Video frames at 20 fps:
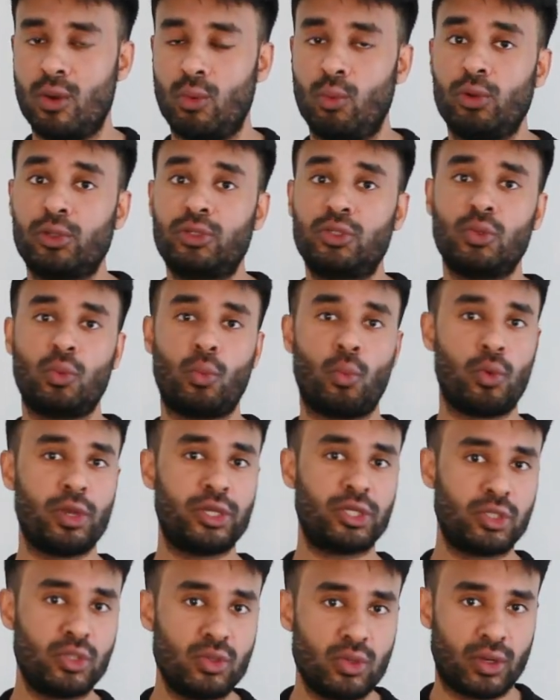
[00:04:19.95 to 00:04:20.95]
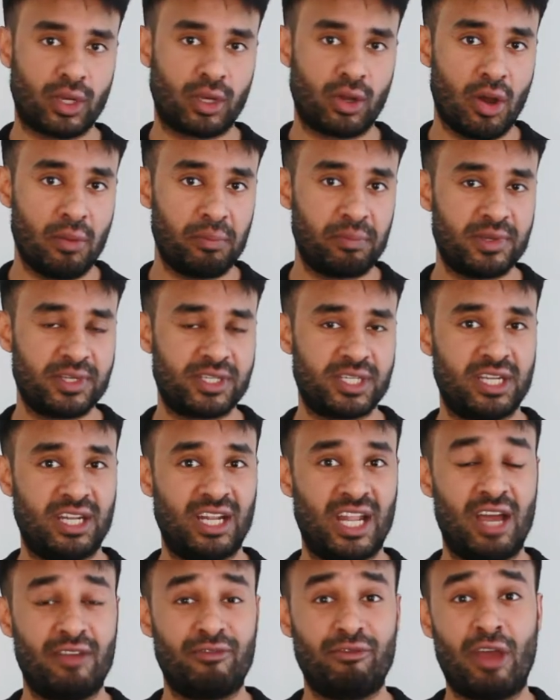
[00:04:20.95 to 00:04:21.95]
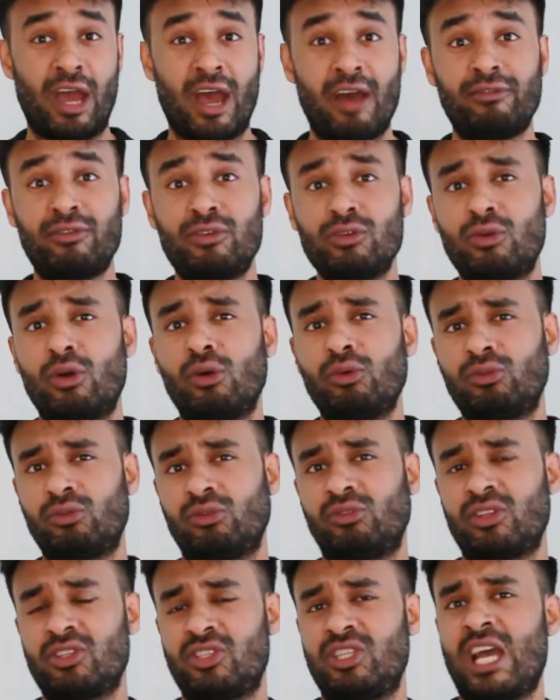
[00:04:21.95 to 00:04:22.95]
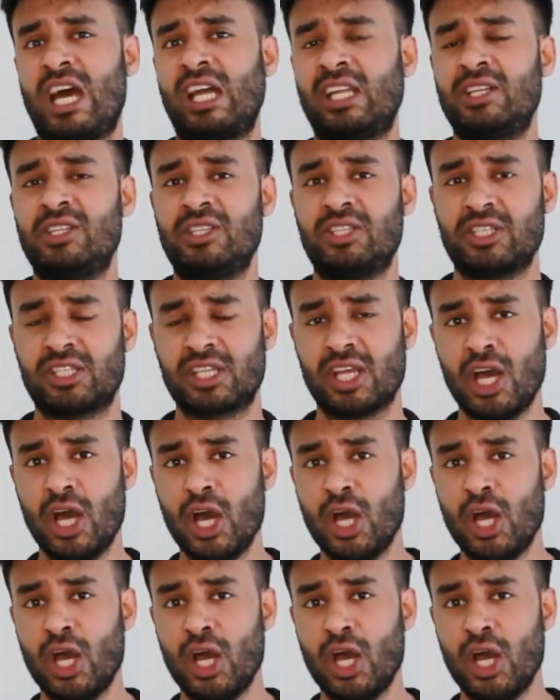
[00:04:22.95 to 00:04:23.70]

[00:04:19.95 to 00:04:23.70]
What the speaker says: what you wish to accomplish in life, you have to go through the challenges.